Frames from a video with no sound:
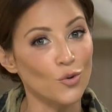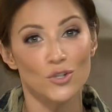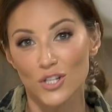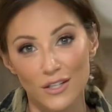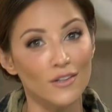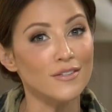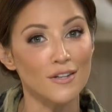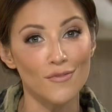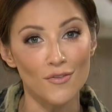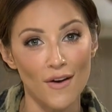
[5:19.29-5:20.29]
George Kittle
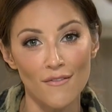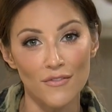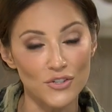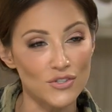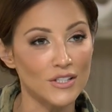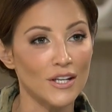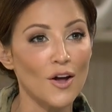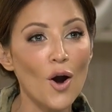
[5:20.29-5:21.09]
stuff if I've ever seen it.